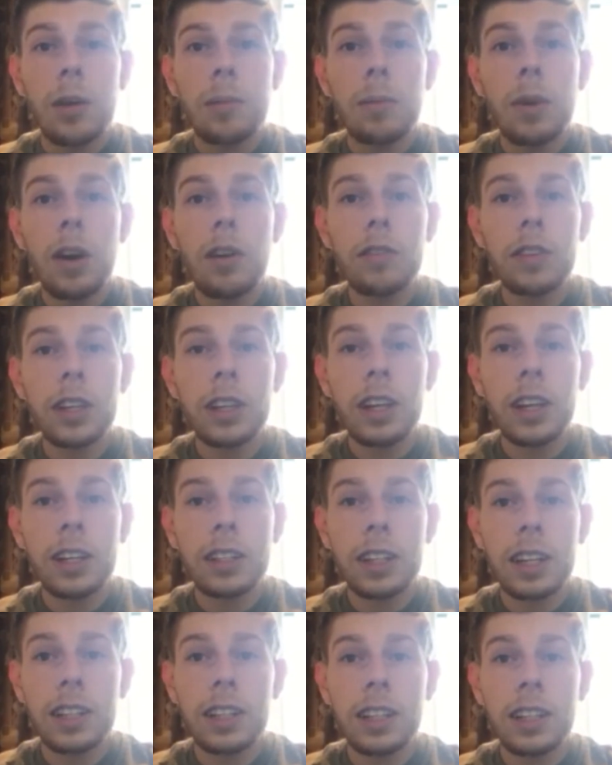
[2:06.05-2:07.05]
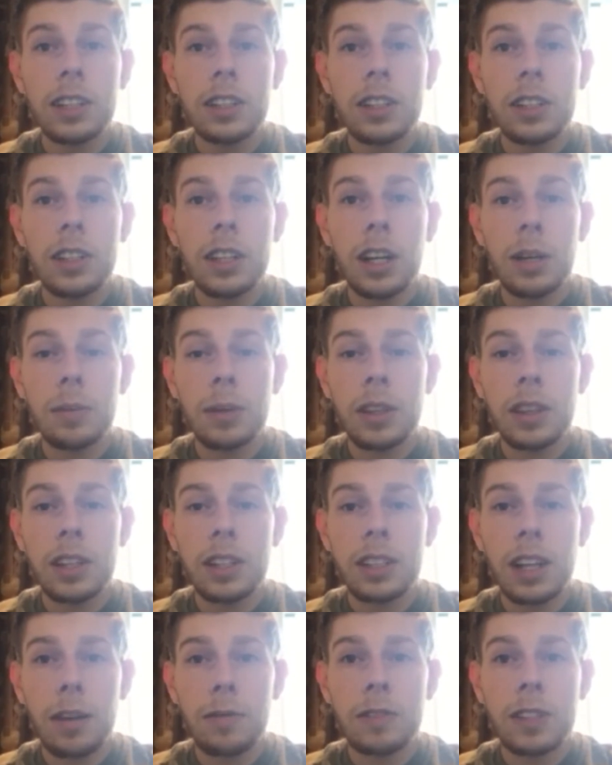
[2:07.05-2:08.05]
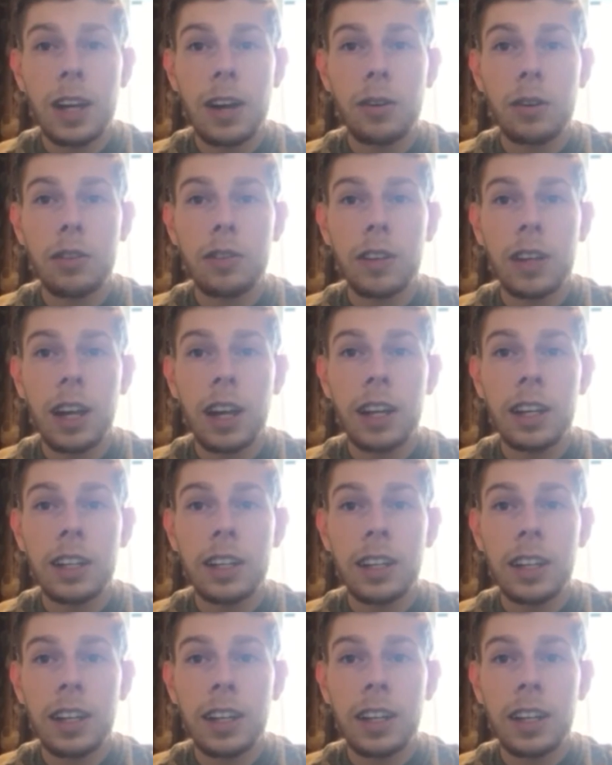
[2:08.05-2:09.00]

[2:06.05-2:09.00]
Mervyn has had a decent year, but things have tailed off at late.